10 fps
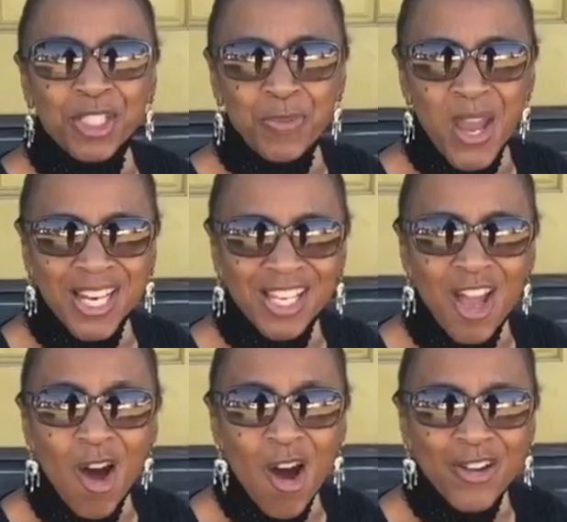Just ride
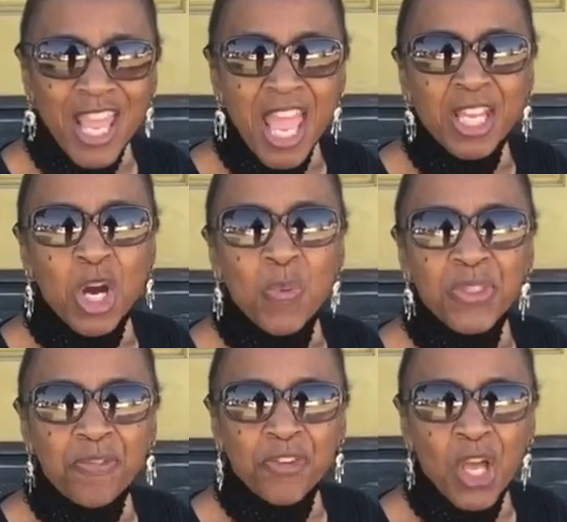along and go
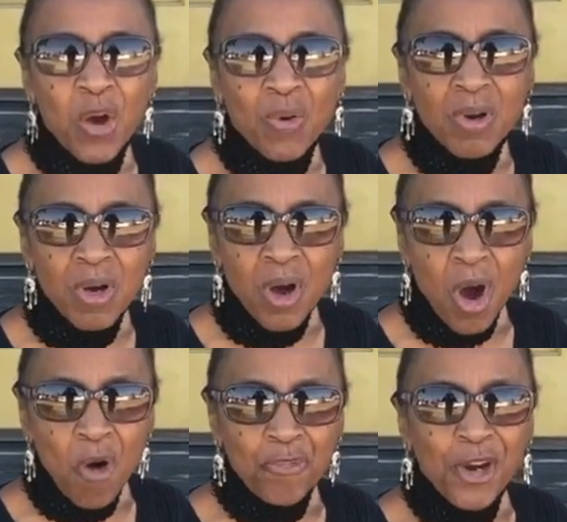with the flow.
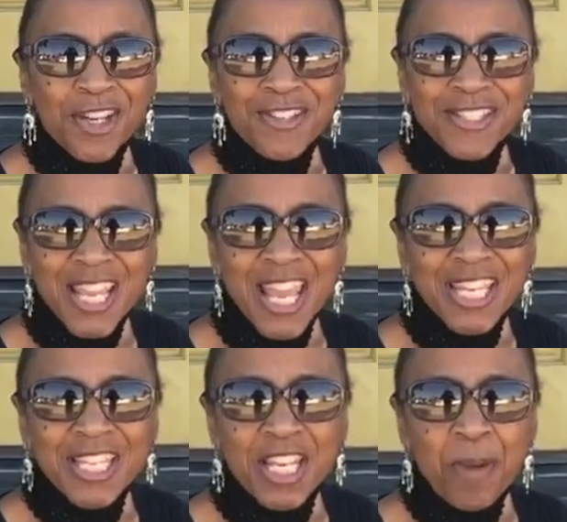Hope for
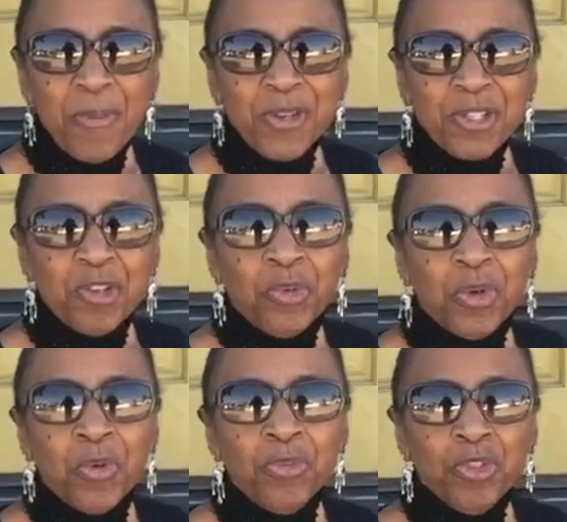understanding and personal
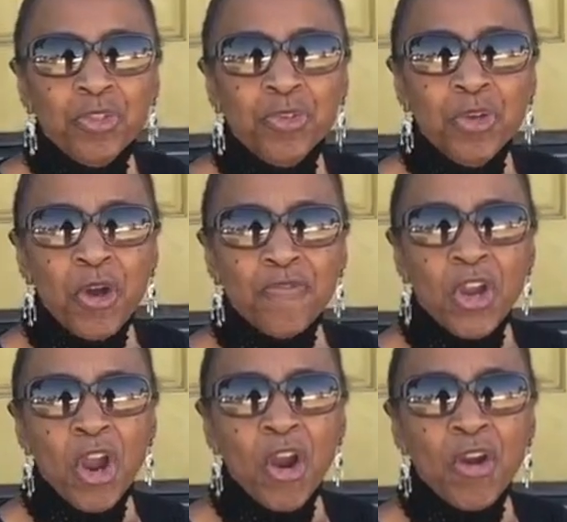growth too,
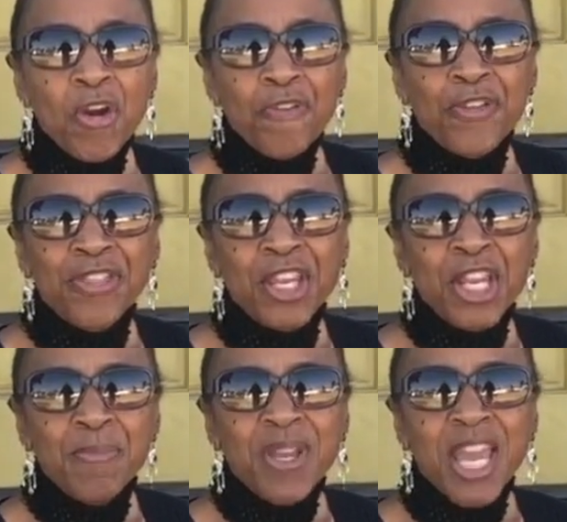for her, for
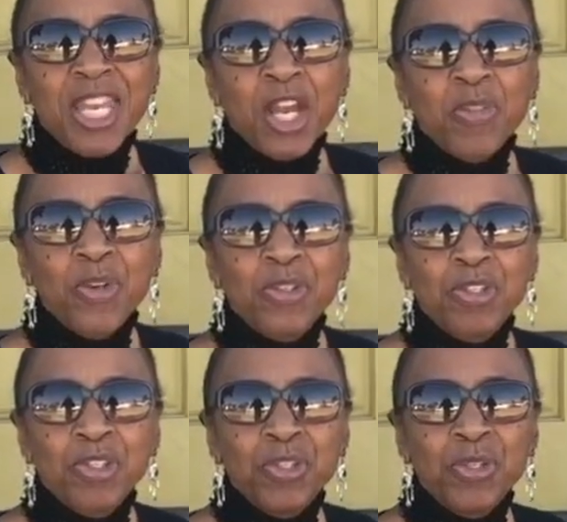them, and others
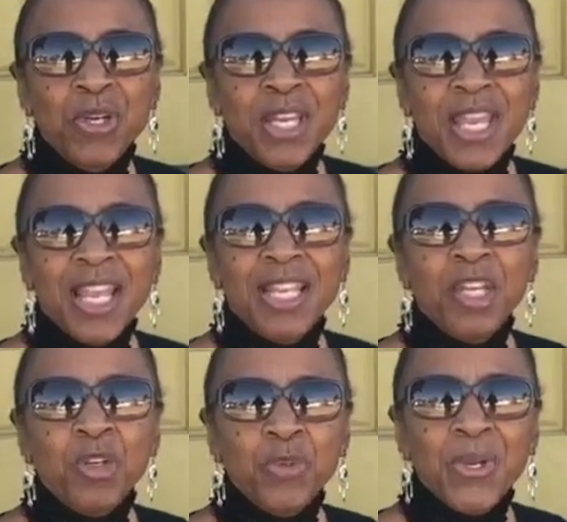to do. A
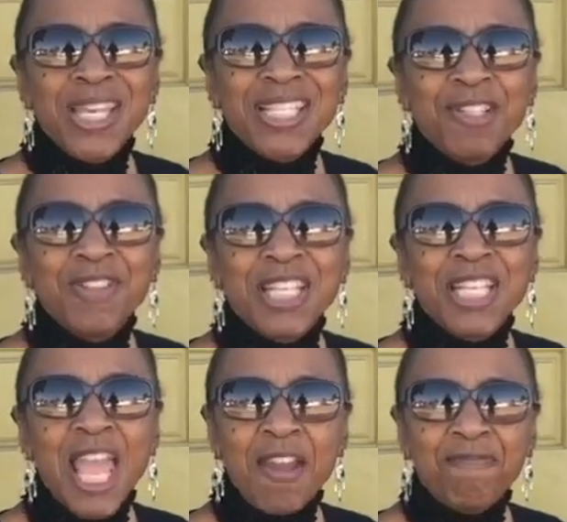little
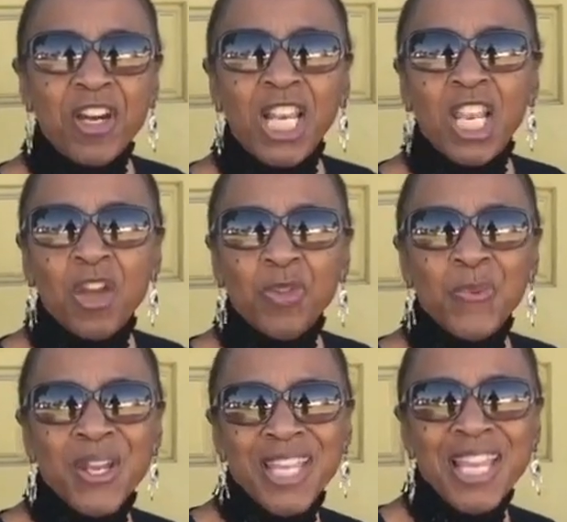creativity and fun along
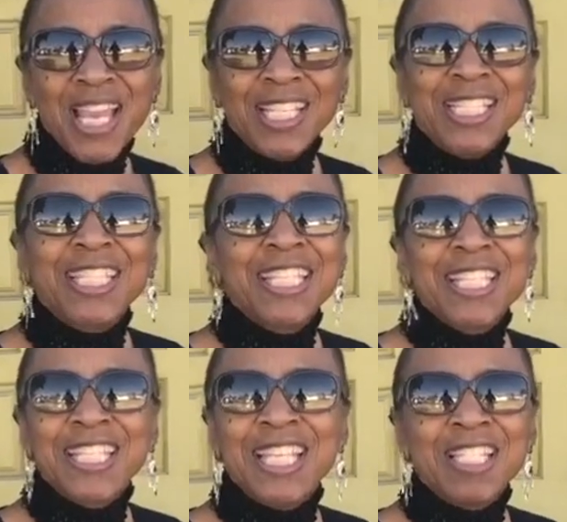the way. Let's
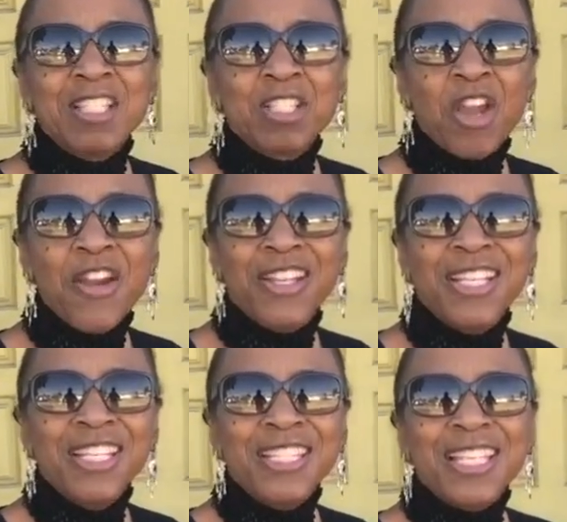get this lesson
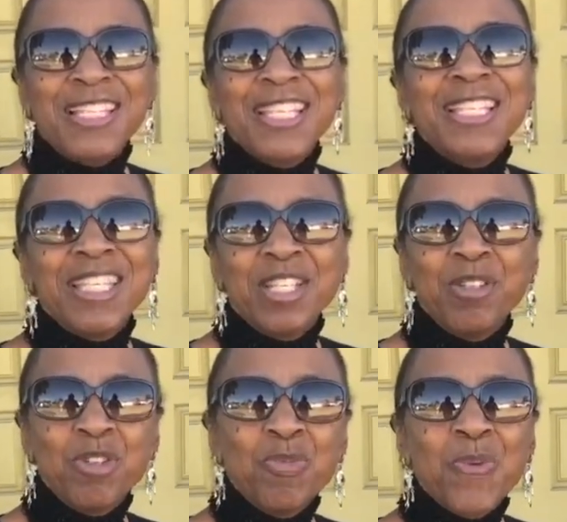started. Let's
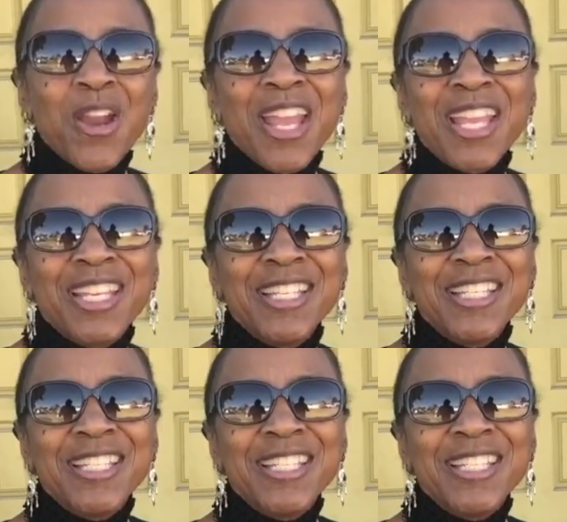pray.